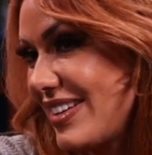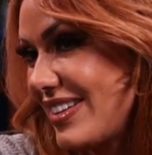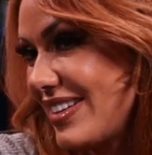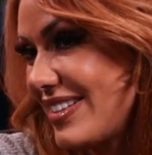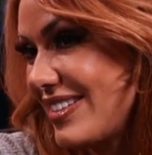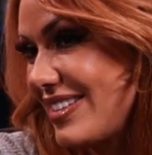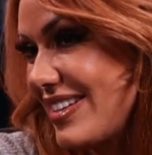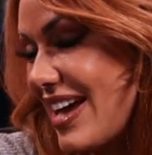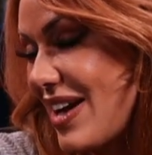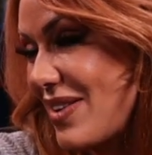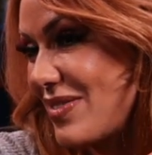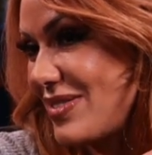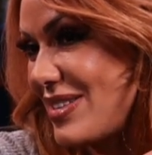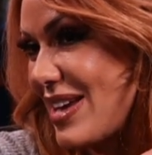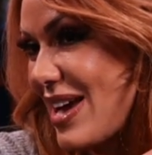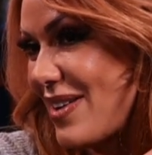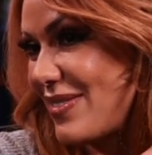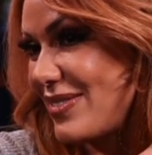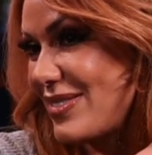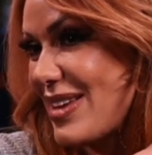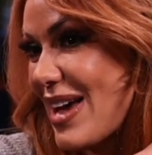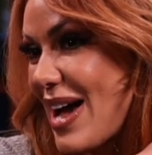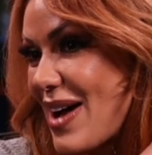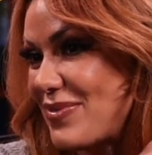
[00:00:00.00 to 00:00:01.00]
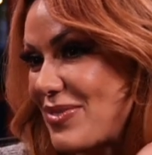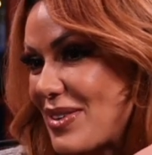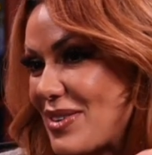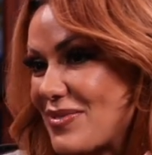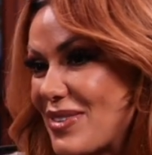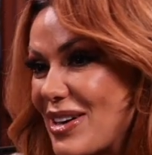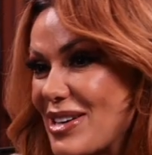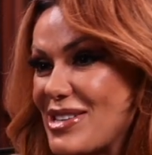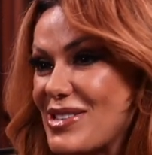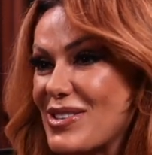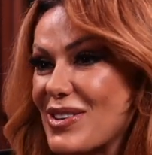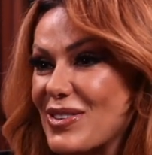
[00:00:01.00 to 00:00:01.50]
tap on
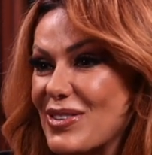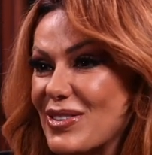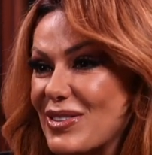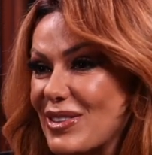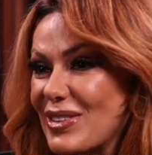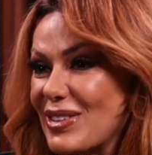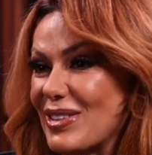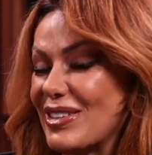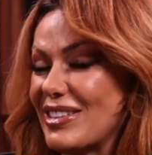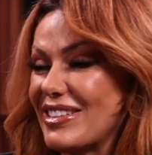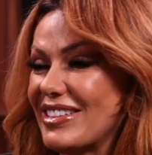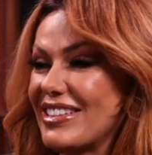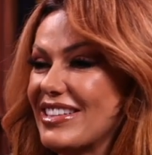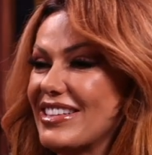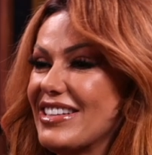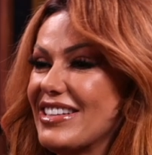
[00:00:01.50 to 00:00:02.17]
my shoulder.